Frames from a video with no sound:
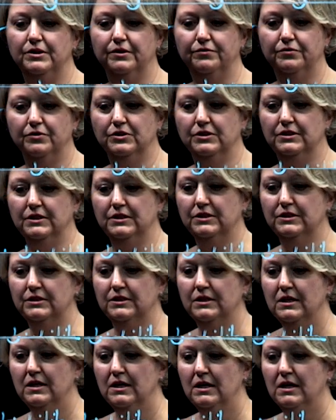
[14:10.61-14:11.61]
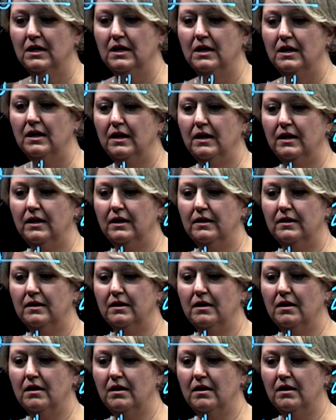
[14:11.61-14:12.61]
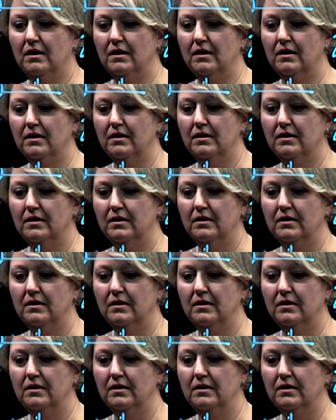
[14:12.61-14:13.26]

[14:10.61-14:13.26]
differences in uh,